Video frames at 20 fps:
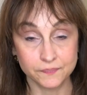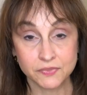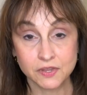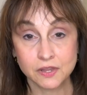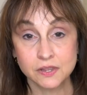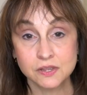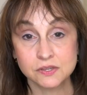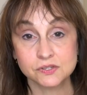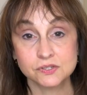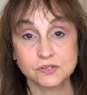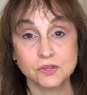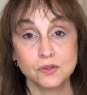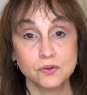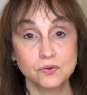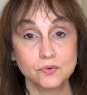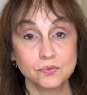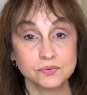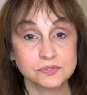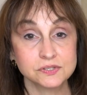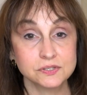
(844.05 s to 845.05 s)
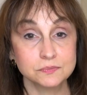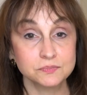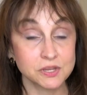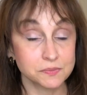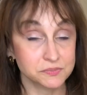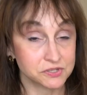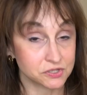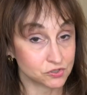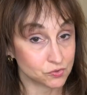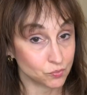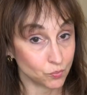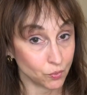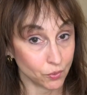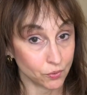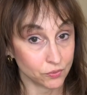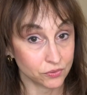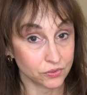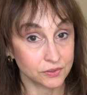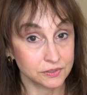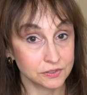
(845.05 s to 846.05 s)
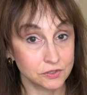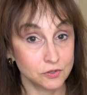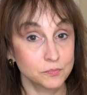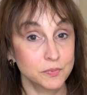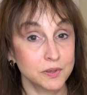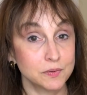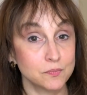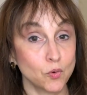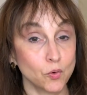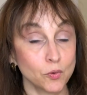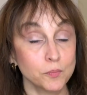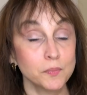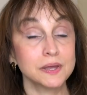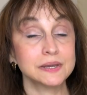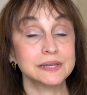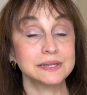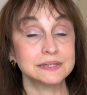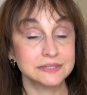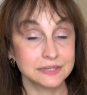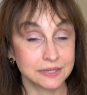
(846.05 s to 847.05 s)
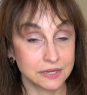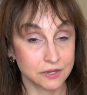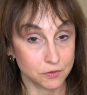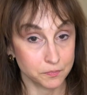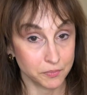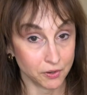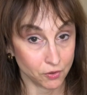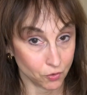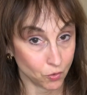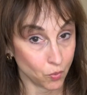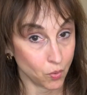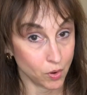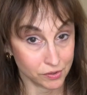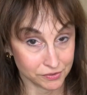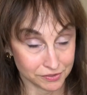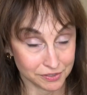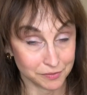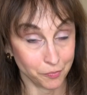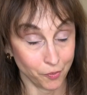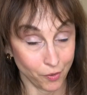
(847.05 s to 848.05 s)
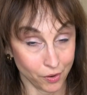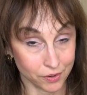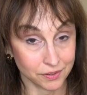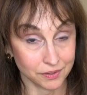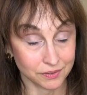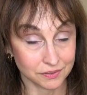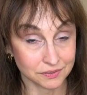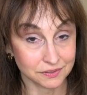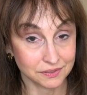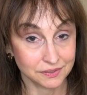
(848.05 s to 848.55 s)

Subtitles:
So sometimes it's worth a little bit more money to get a better quality product.